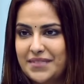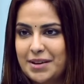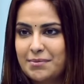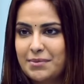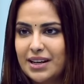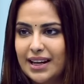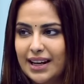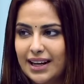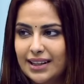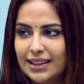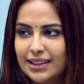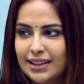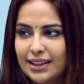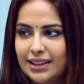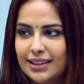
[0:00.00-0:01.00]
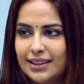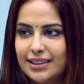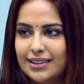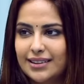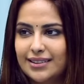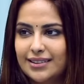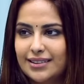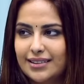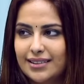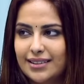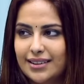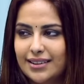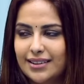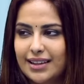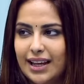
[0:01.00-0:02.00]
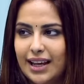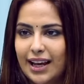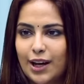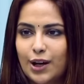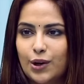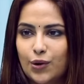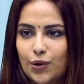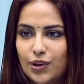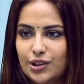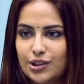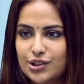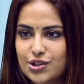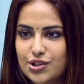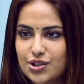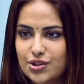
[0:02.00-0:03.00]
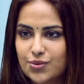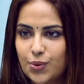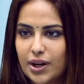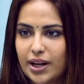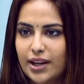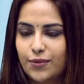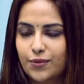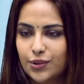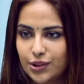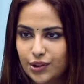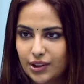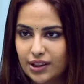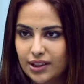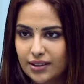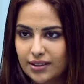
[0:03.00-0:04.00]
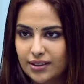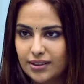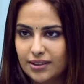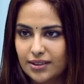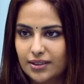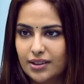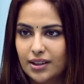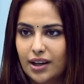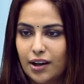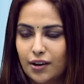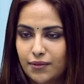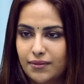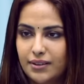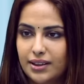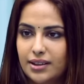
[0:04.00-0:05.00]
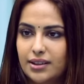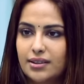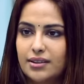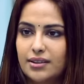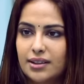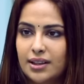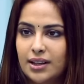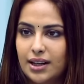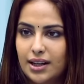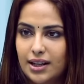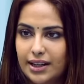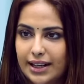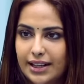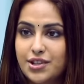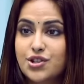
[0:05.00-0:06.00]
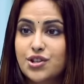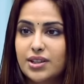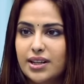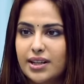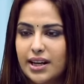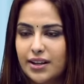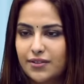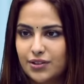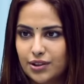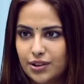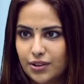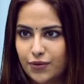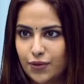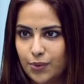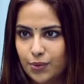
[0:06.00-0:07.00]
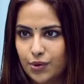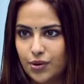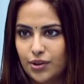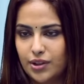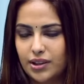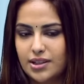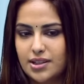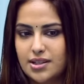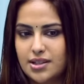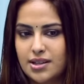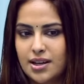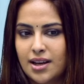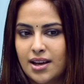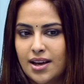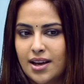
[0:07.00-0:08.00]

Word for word: I'm glad that they acknowledge what I've earned, the love and the attention that I've earned from the audience.